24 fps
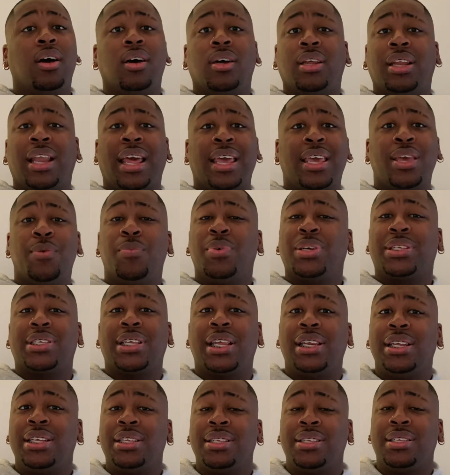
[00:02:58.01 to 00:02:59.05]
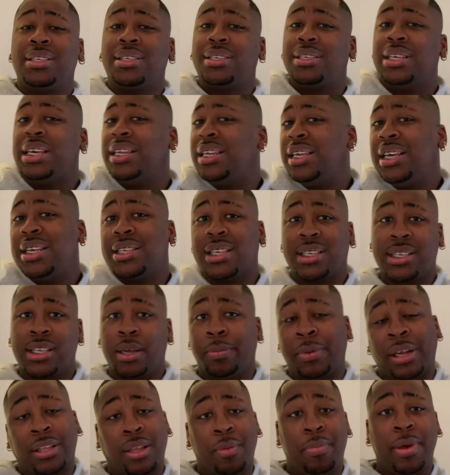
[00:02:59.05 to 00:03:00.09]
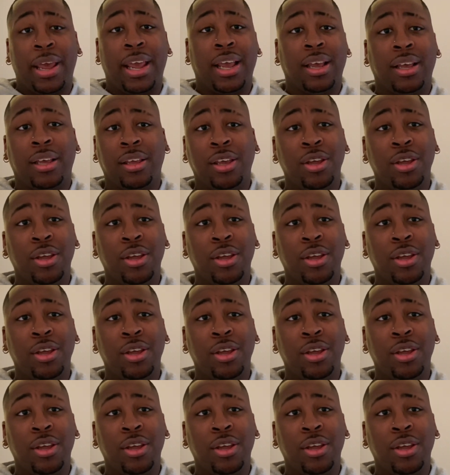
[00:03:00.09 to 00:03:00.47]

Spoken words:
Like he was selling CDs or something at the back.